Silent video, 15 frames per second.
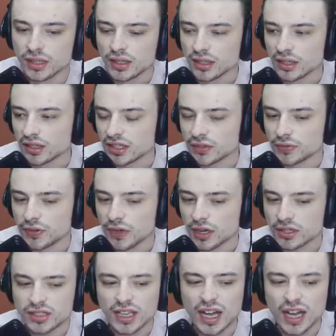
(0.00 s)
think that's a
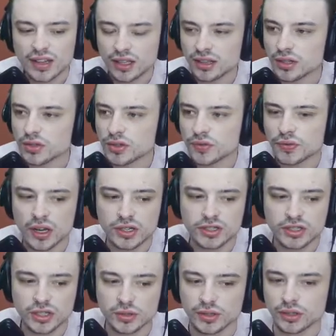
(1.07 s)
fox. Yeah, I thought that was a fox
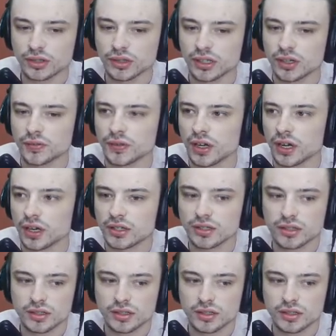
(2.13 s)
too. It looked like a fox.